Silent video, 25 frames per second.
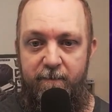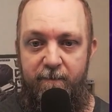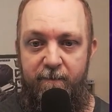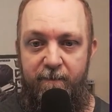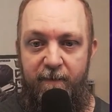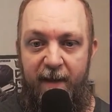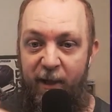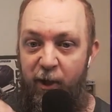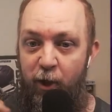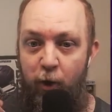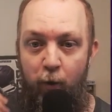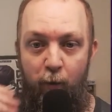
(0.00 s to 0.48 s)

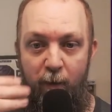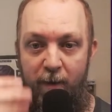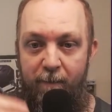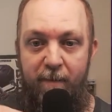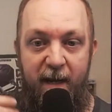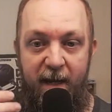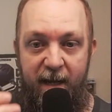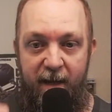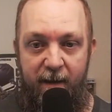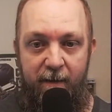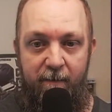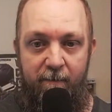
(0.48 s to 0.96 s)
like you and
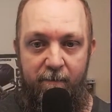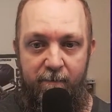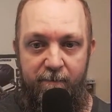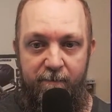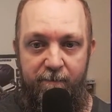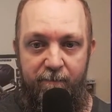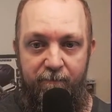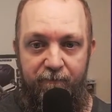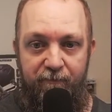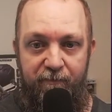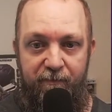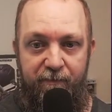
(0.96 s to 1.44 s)
me
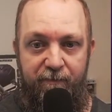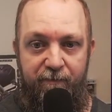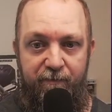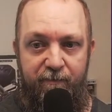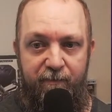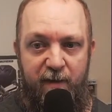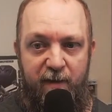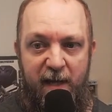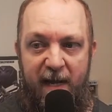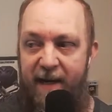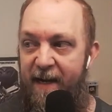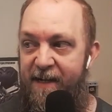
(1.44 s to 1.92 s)

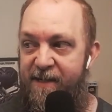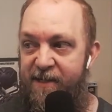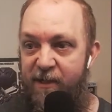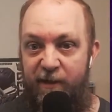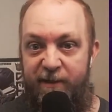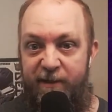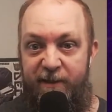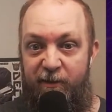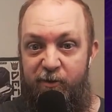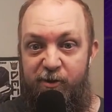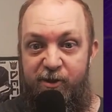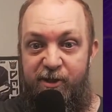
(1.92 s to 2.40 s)
that it's
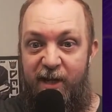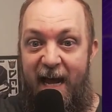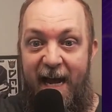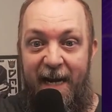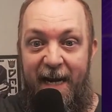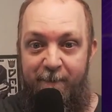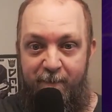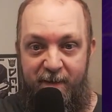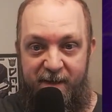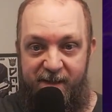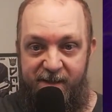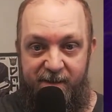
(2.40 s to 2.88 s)
like their
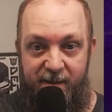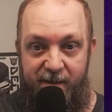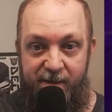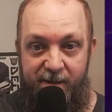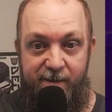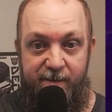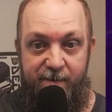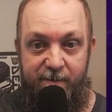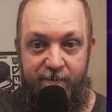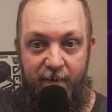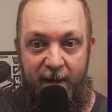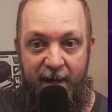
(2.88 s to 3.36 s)
side
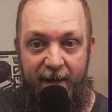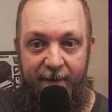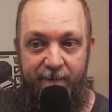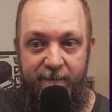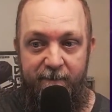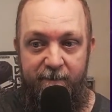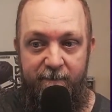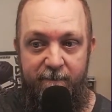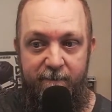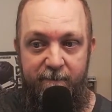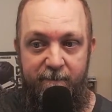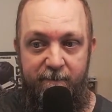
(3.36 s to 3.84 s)
business, right?
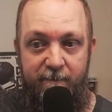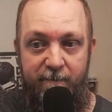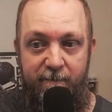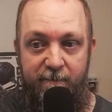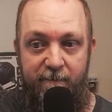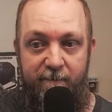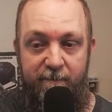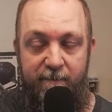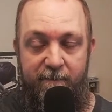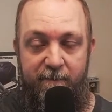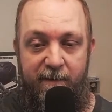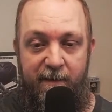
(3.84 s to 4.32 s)

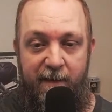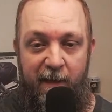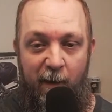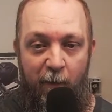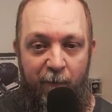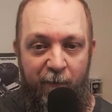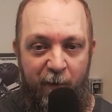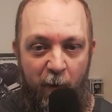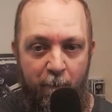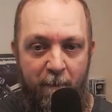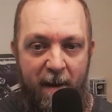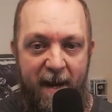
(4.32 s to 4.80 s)
They're
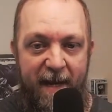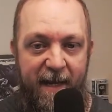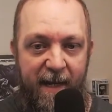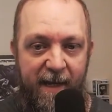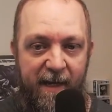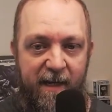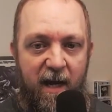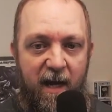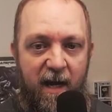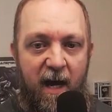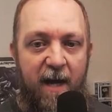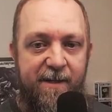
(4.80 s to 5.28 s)
they're
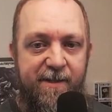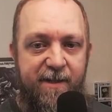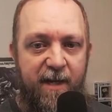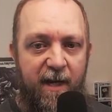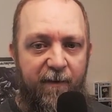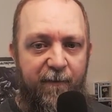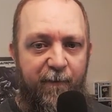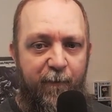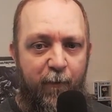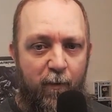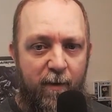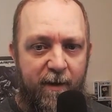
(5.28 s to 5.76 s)
making
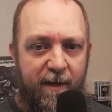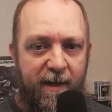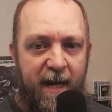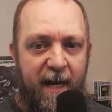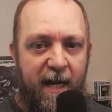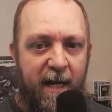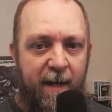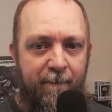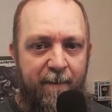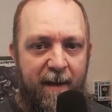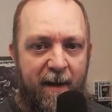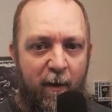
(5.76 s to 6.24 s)
content for a
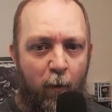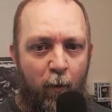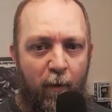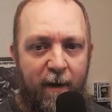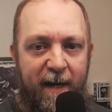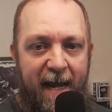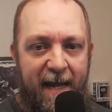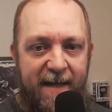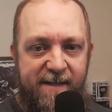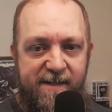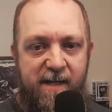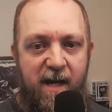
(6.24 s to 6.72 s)
game that
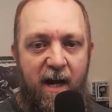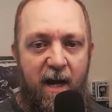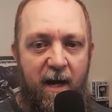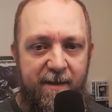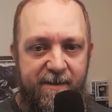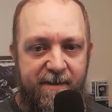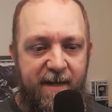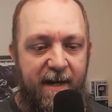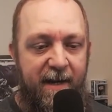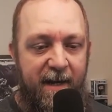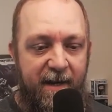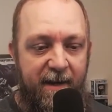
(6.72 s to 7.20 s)
already has
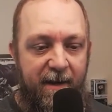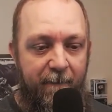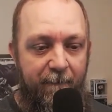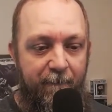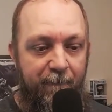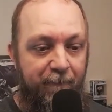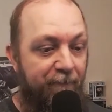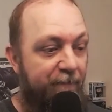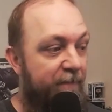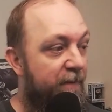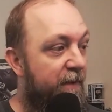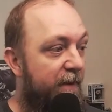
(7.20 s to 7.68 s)
content in it.
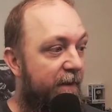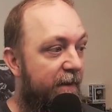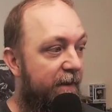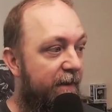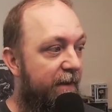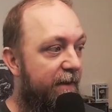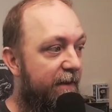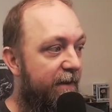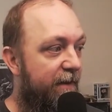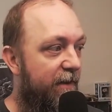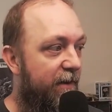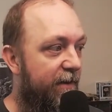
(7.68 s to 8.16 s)

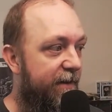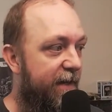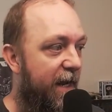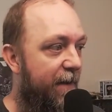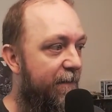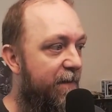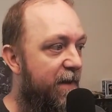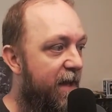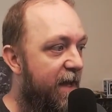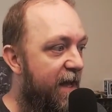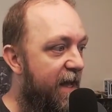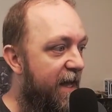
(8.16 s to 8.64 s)
Okay,
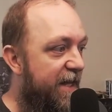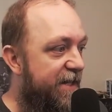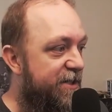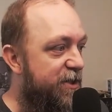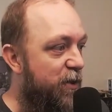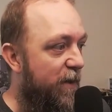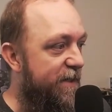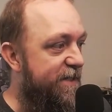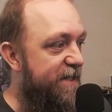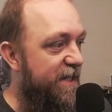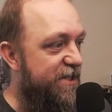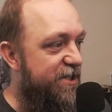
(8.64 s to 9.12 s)

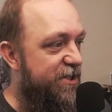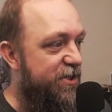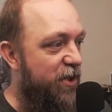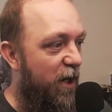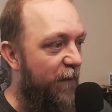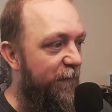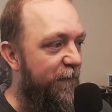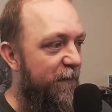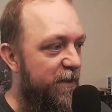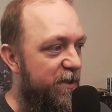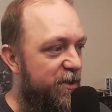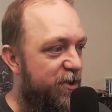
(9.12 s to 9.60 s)
so it says
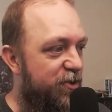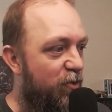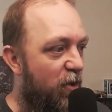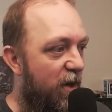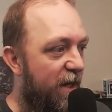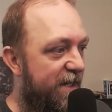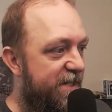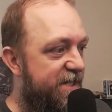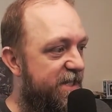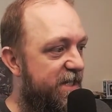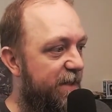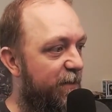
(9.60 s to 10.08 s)
Starfield is
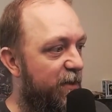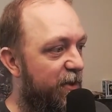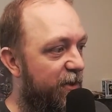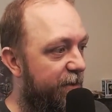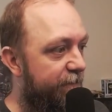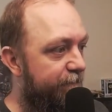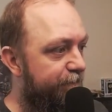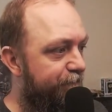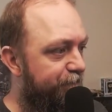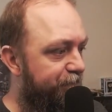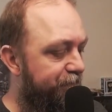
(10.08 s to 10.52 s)
drawing similar,